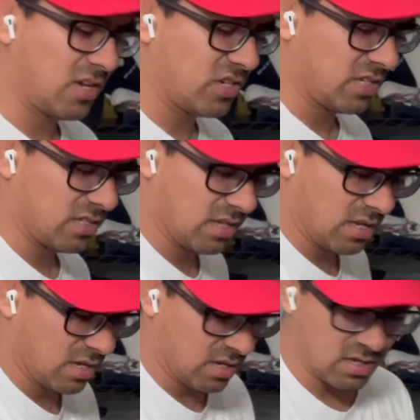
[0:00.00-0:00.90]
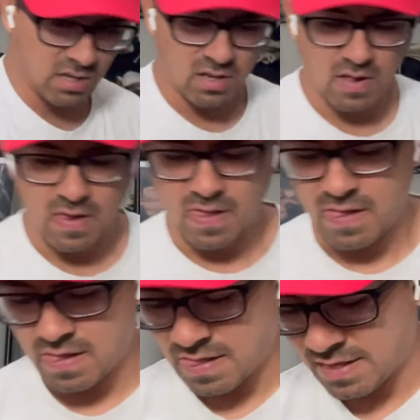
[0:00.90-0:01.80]
jeans.
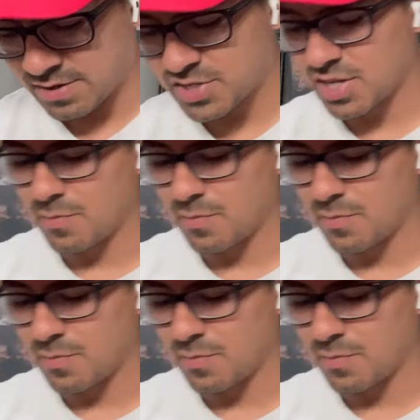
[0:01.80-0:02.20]
I just saw